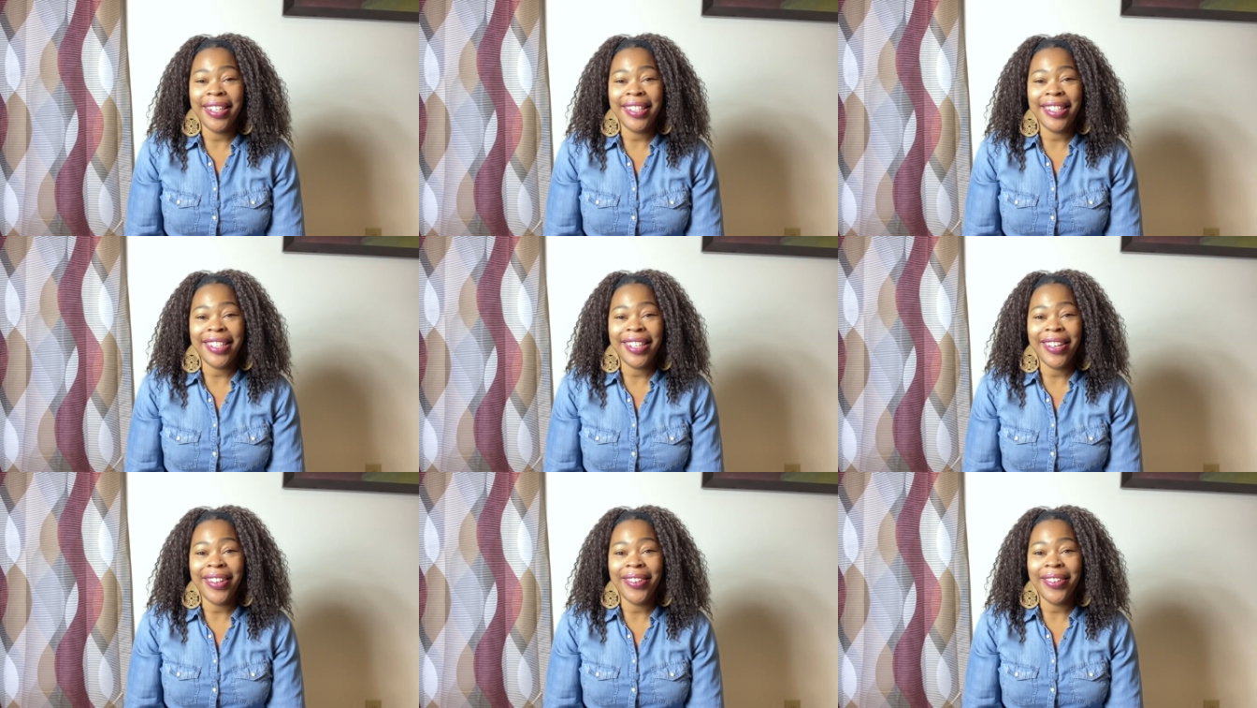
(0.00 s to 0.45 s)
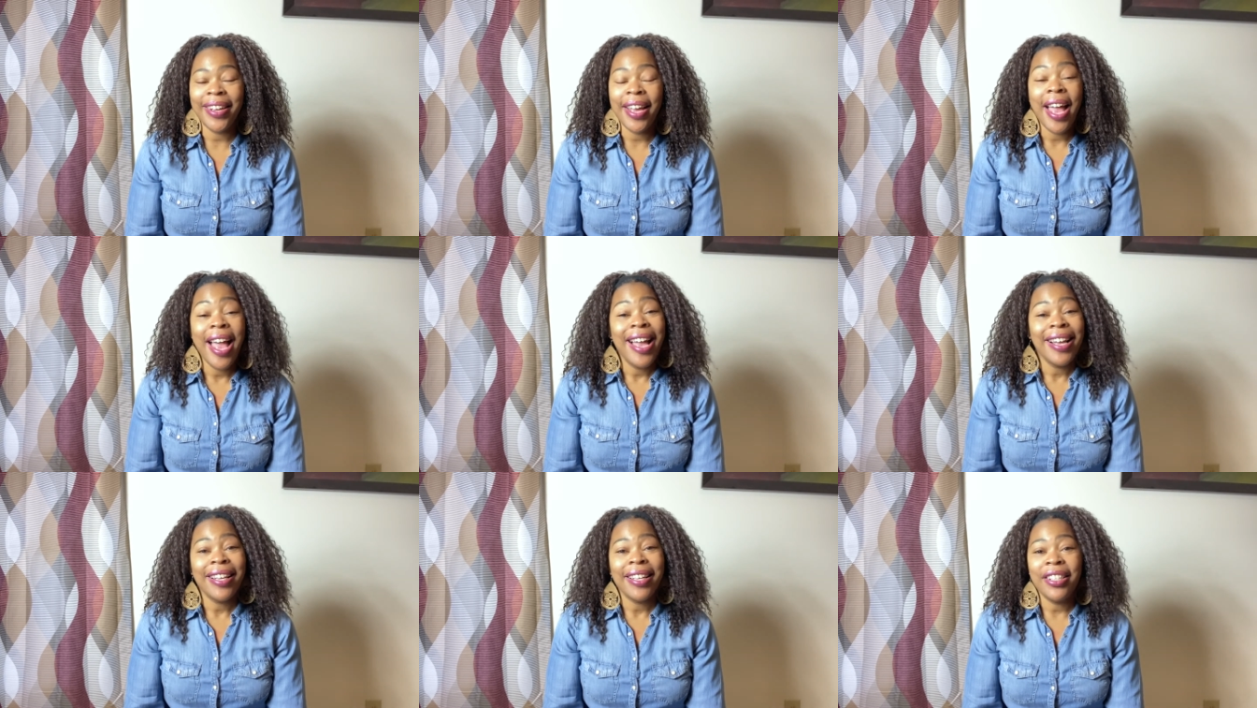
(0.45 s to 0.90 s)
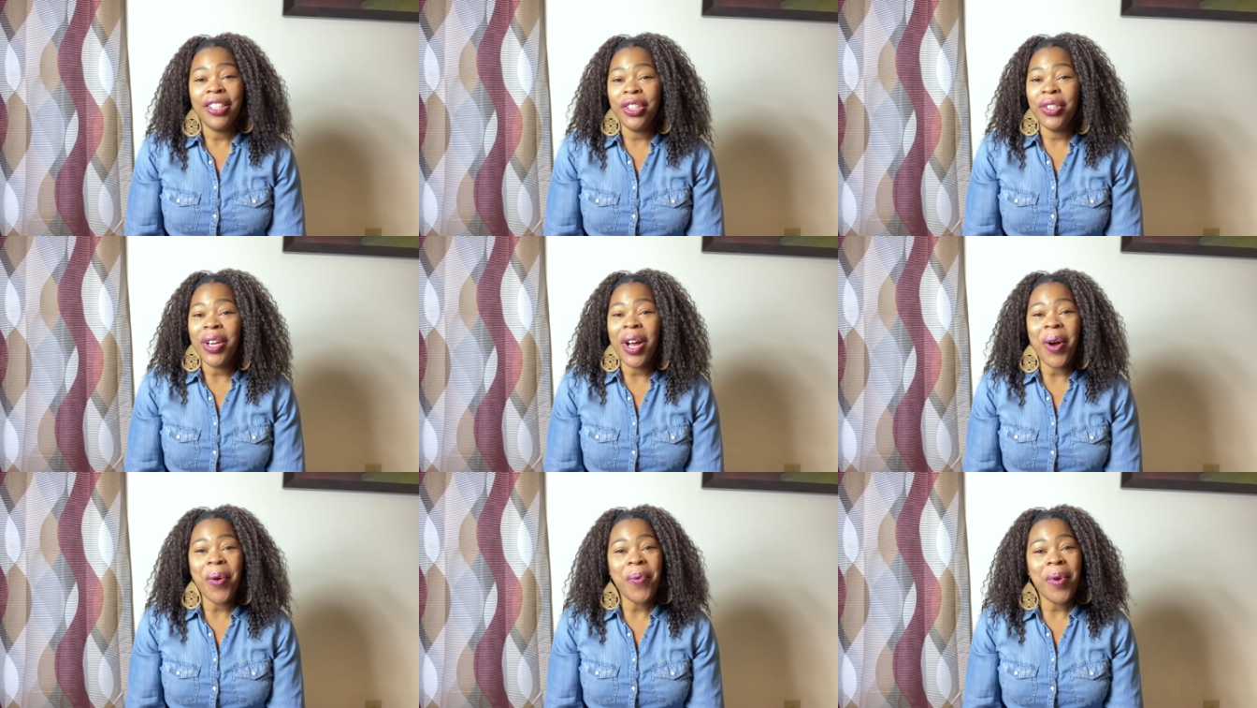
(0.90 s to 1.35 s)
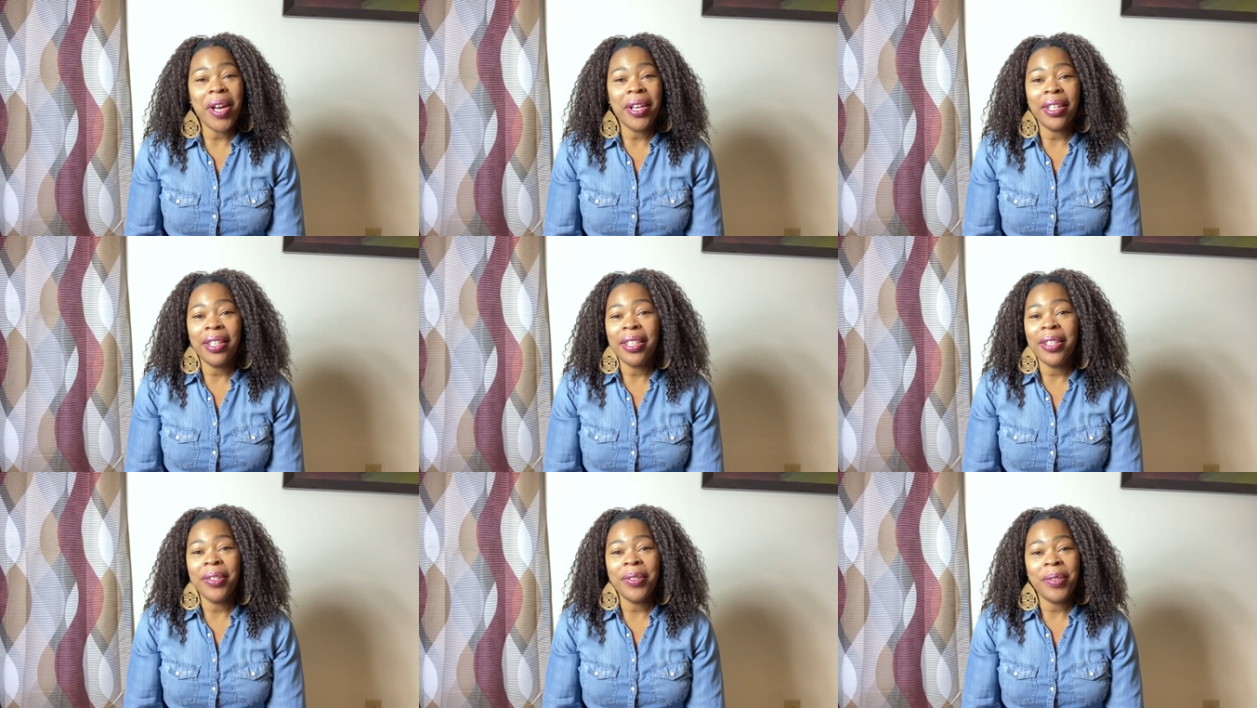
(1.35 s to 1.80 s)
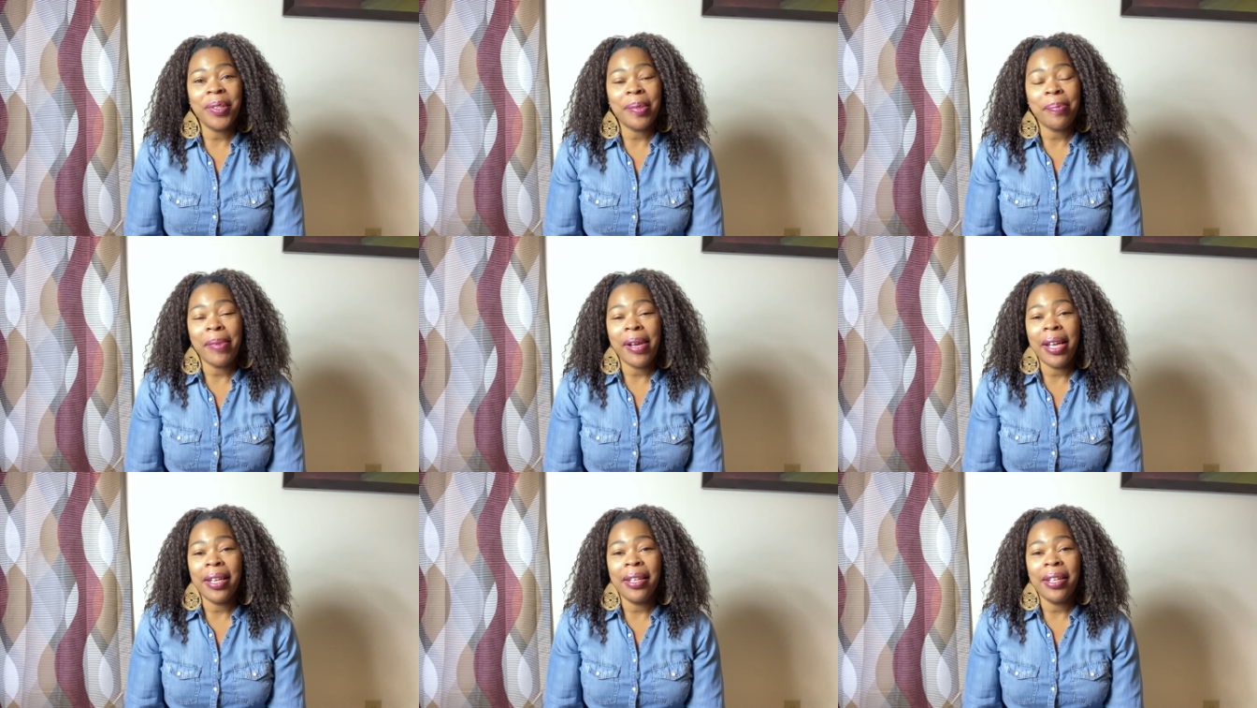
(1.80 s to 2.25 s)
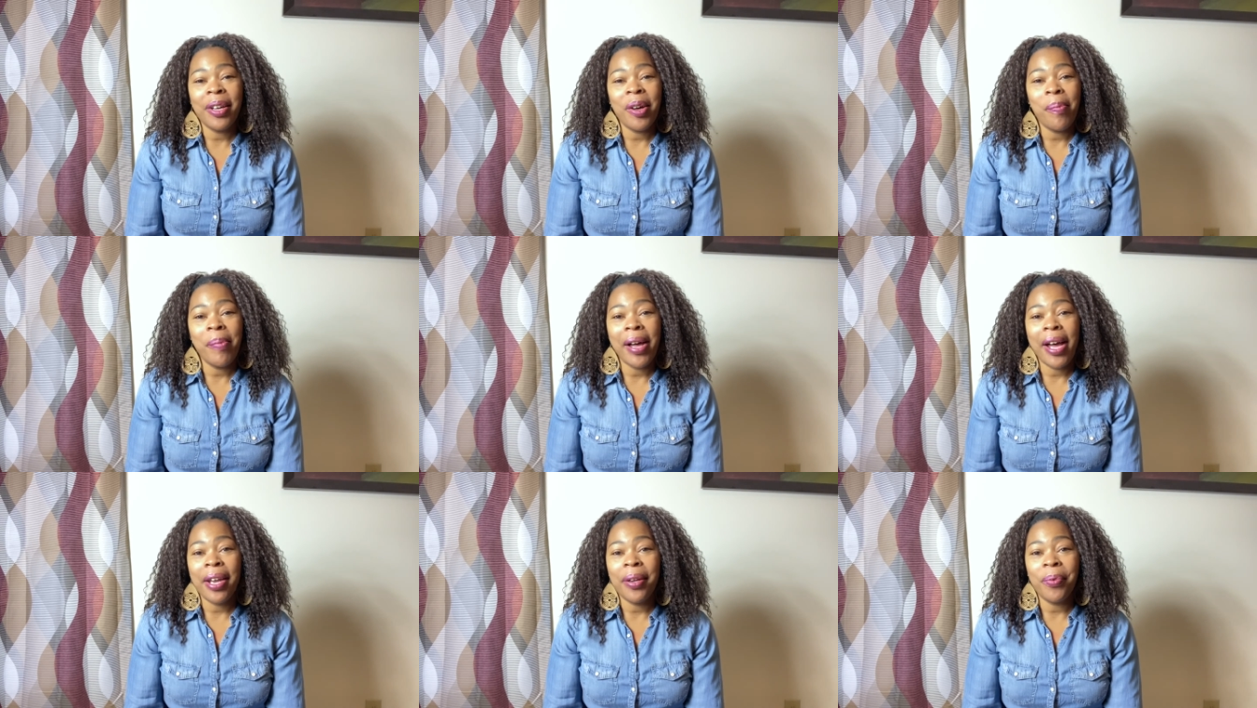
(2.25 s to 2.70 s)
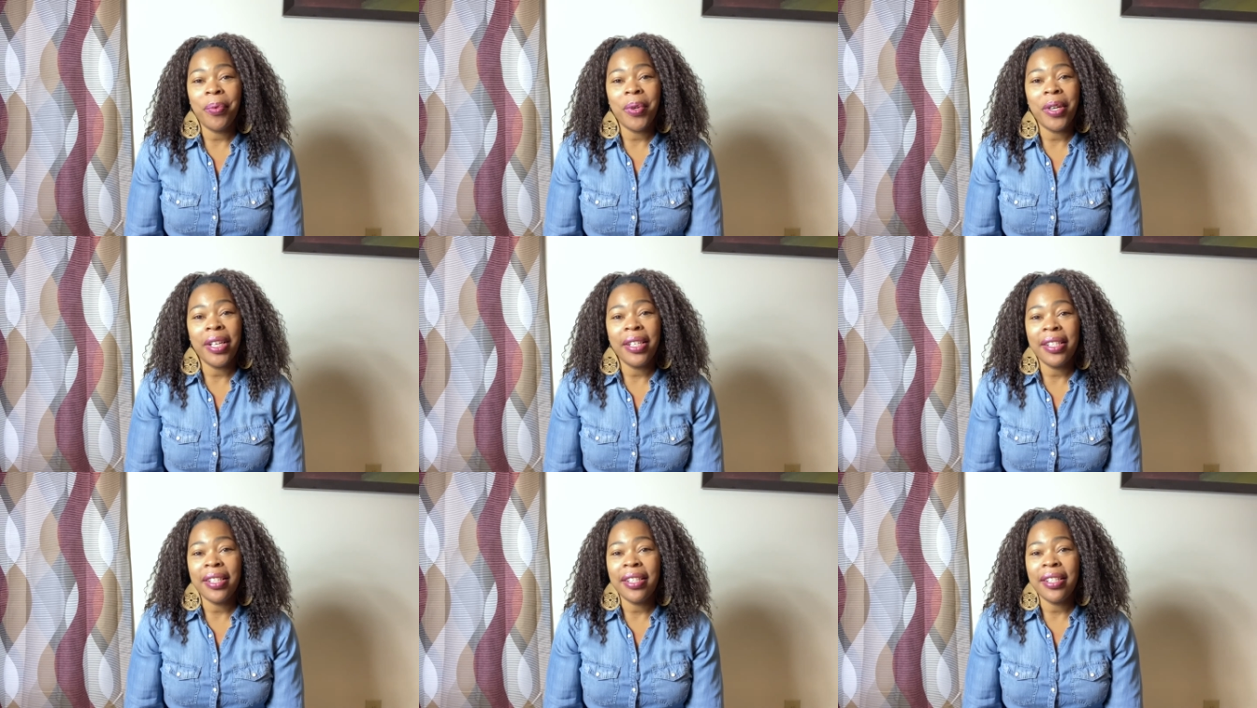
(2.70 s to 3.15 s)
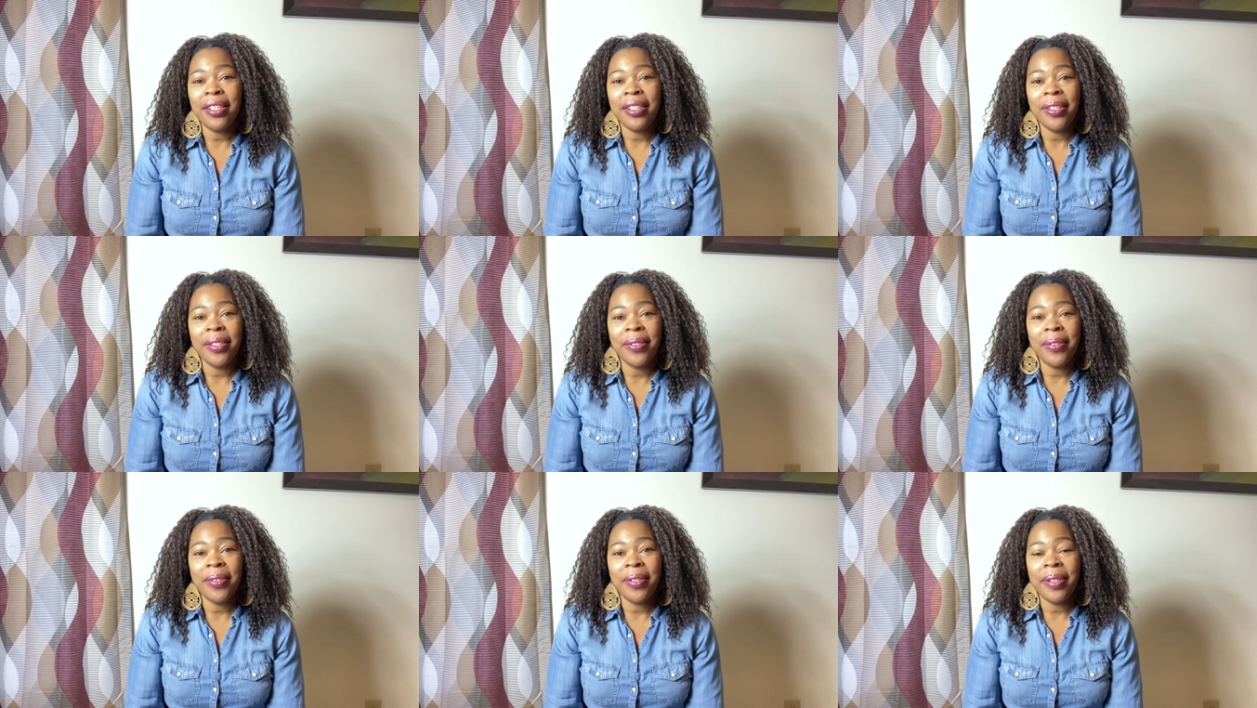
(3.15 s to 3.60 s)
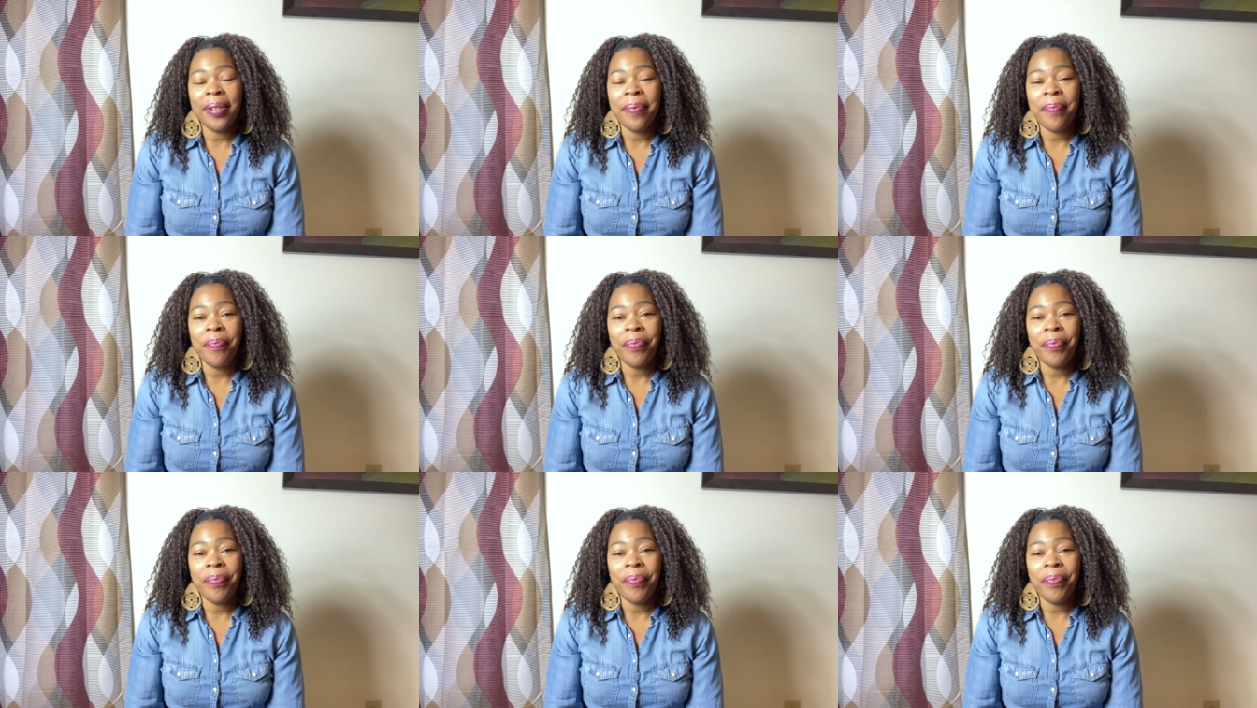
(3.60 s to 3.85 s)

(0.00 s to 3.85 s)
So, because you don't want to lose money. Nobody wants to do it.